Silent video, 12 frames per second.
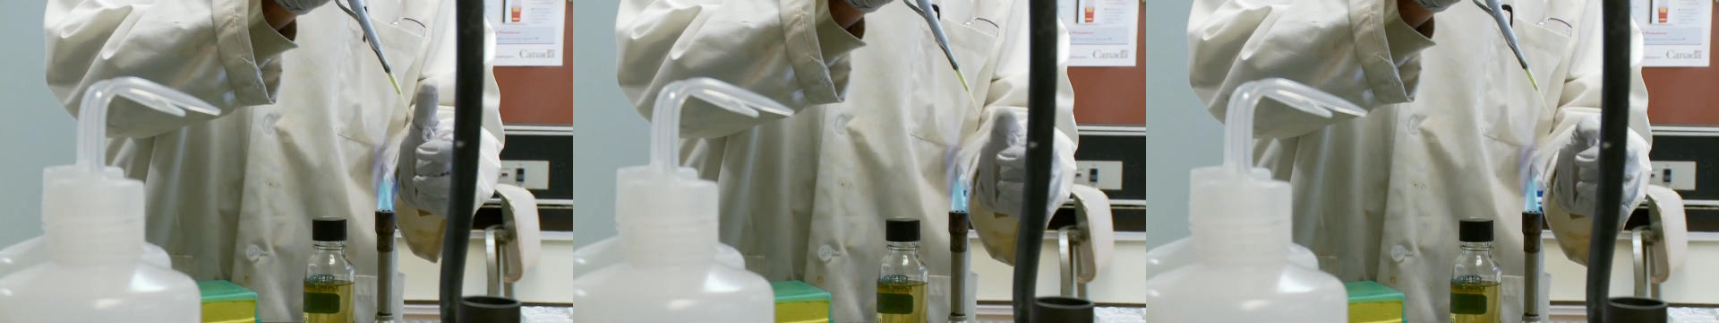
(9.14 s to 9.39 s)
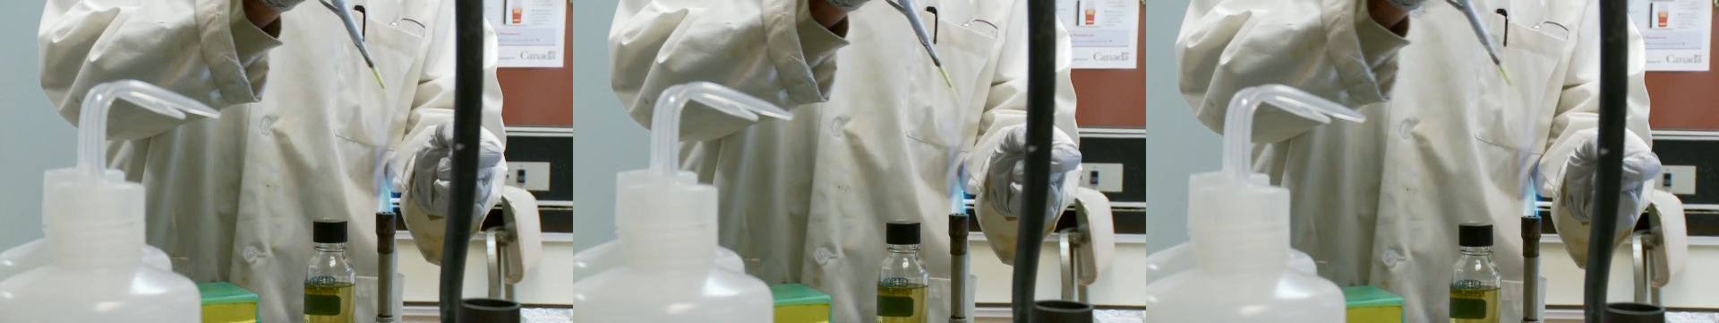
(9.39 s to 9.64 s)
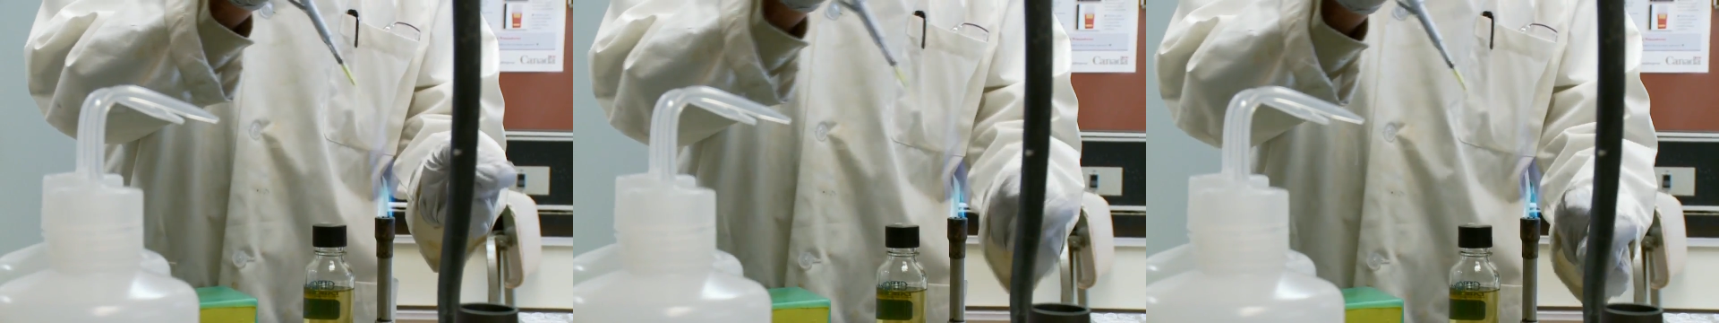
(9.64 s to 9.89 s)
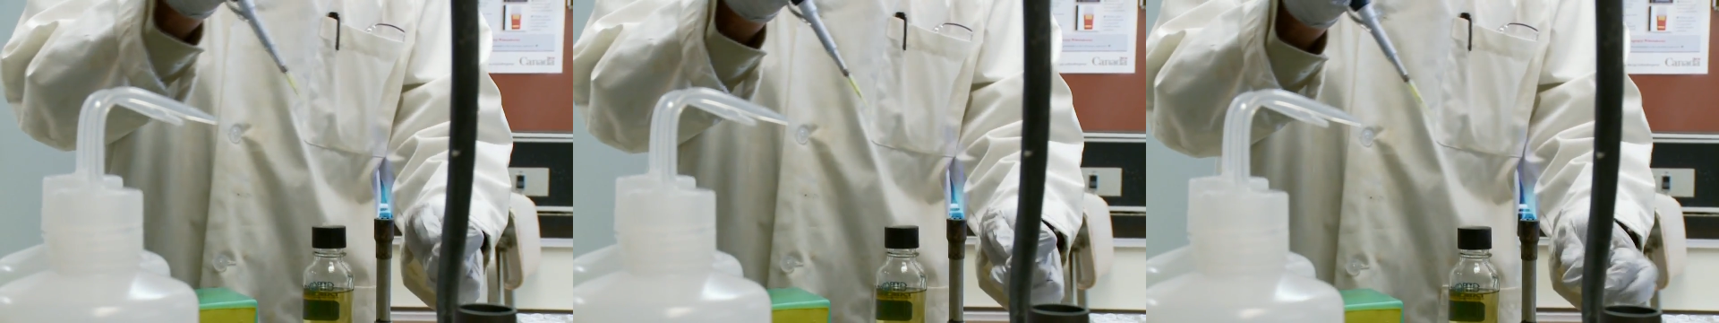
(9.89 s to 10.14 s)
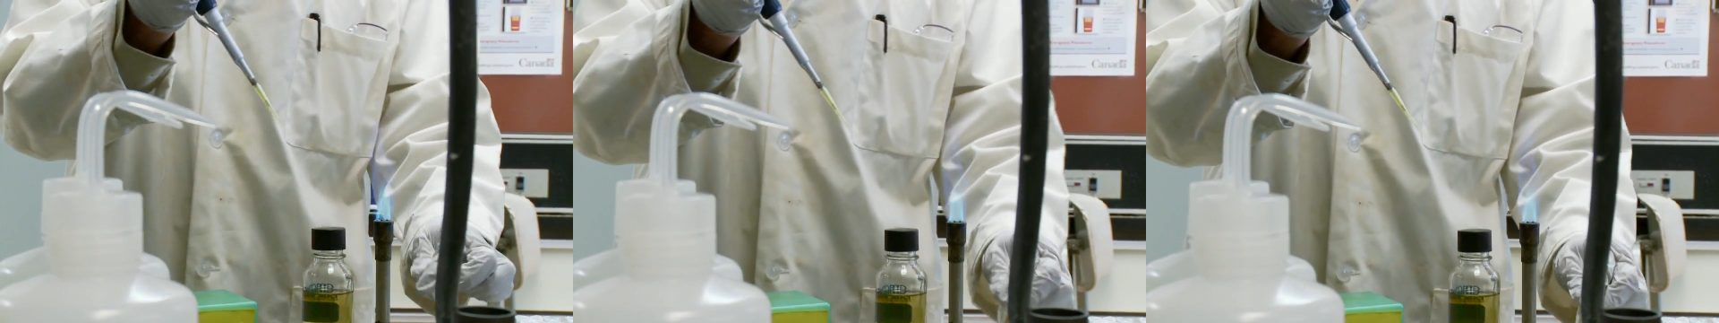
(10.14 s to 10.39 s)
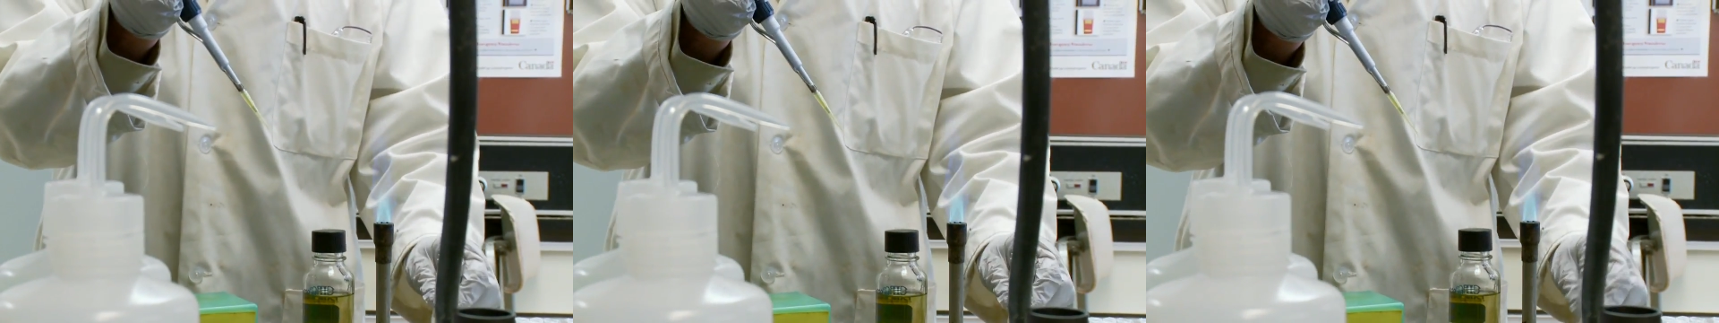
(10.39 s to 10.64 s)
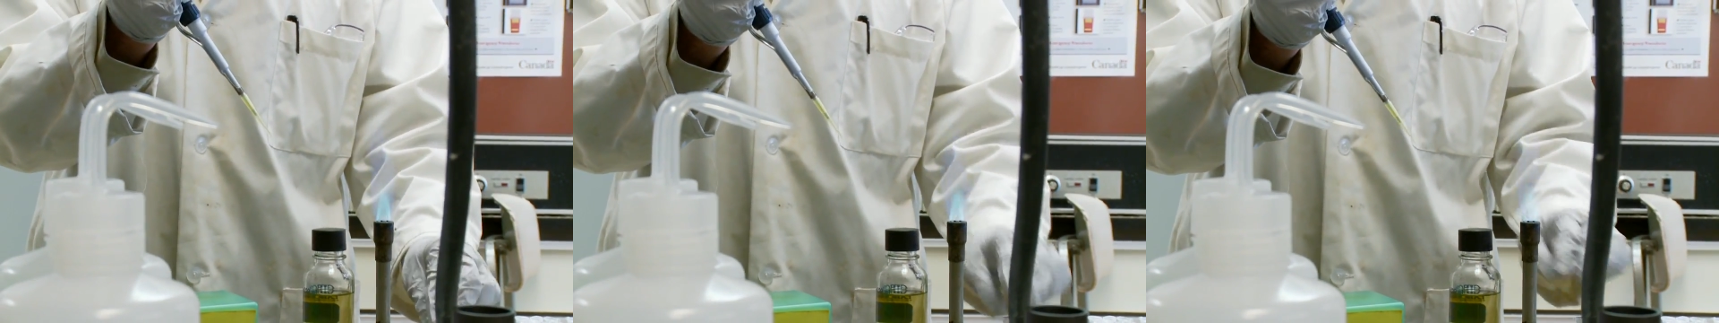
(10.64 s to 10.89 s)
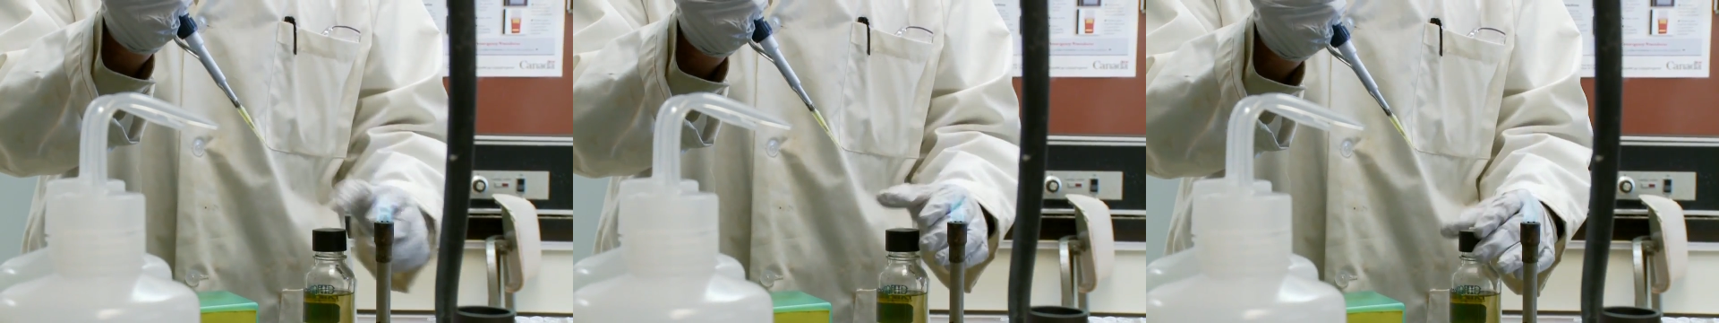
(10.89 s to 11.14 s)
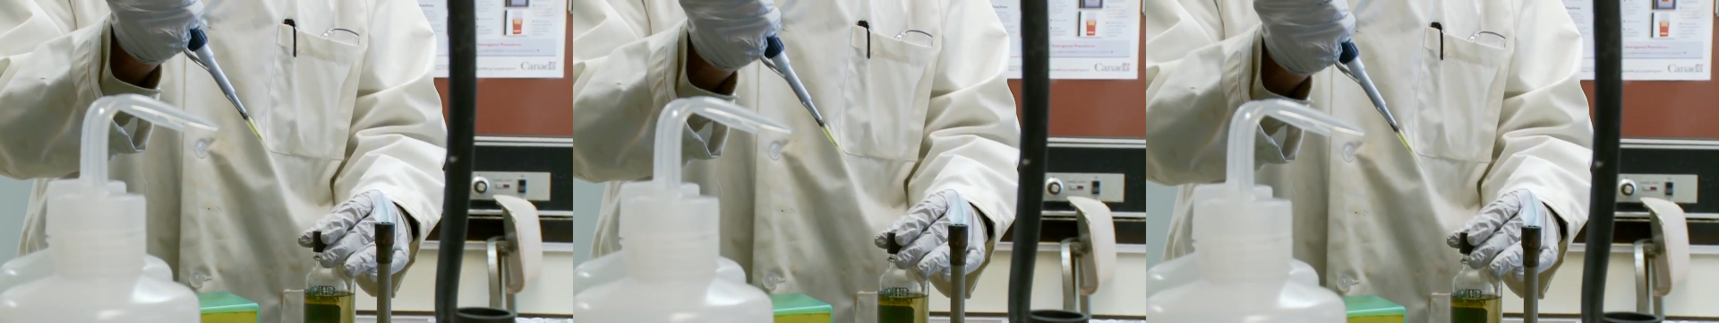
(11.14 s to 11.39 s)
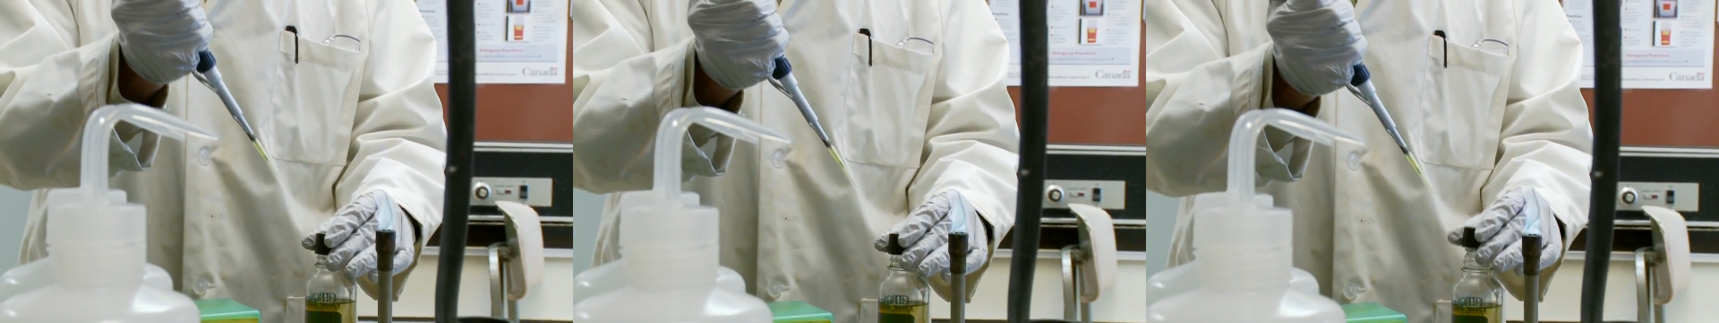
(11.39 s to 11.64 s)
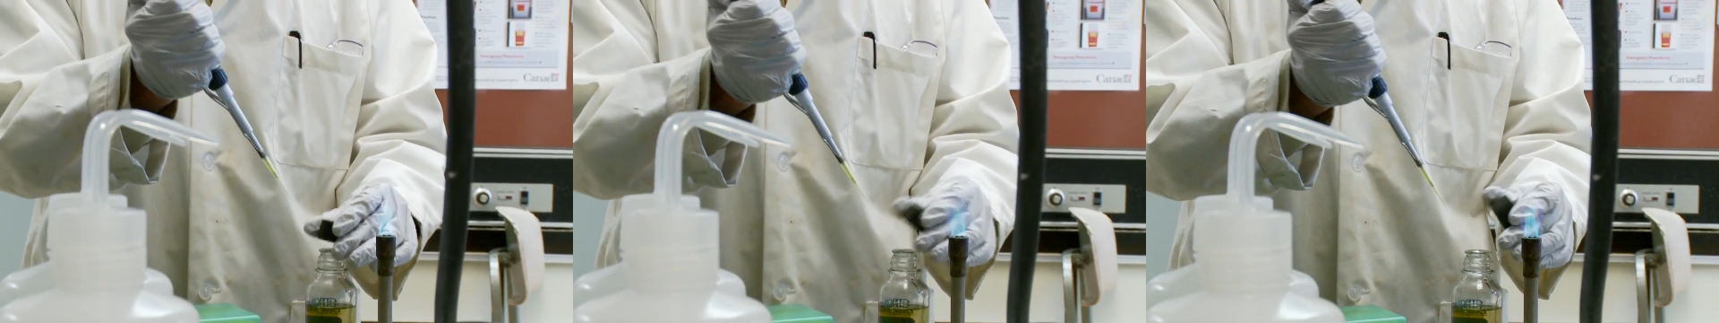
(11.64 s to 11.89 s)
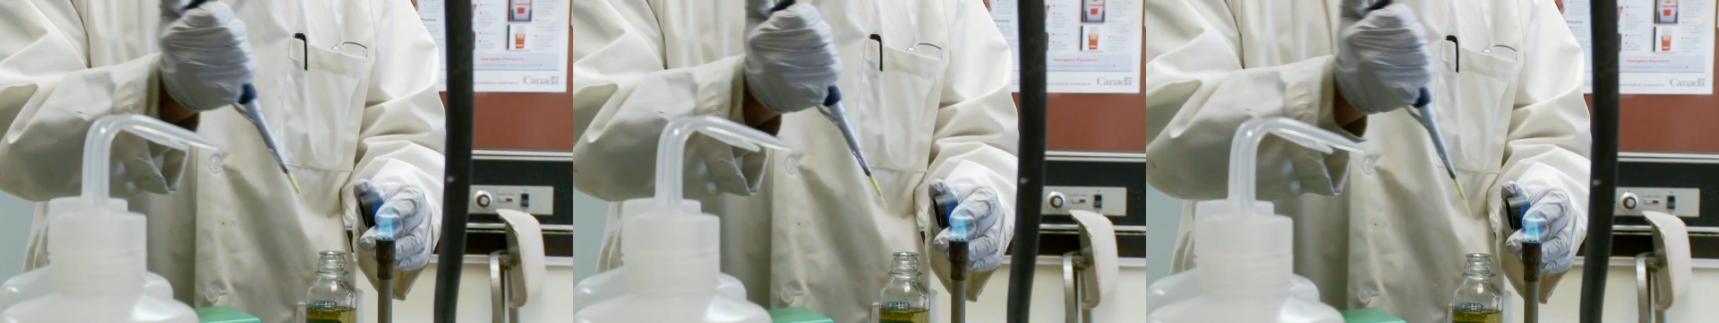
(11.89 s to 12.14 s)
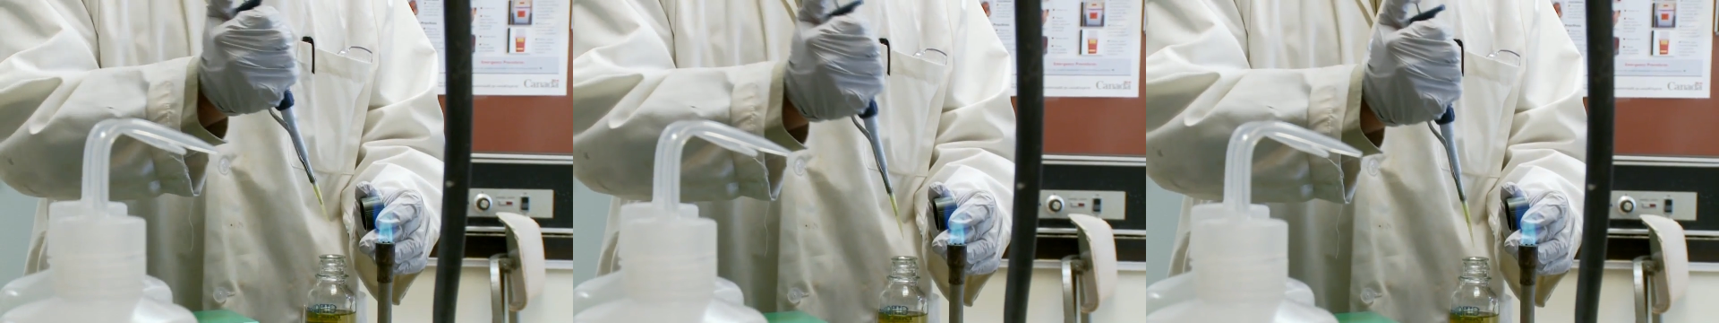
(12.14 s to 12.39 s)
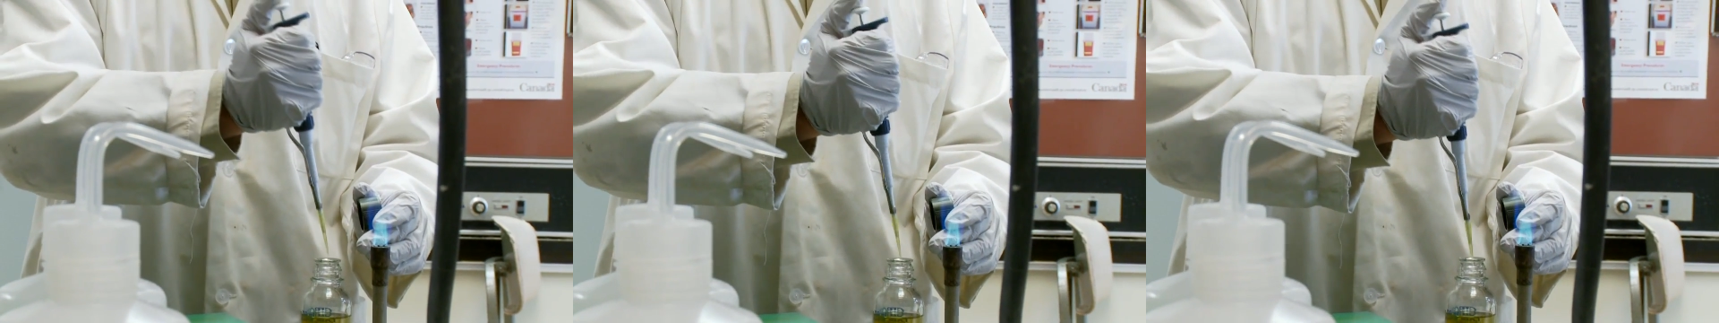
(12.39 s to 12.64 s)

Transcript: [unreadable: no face in view]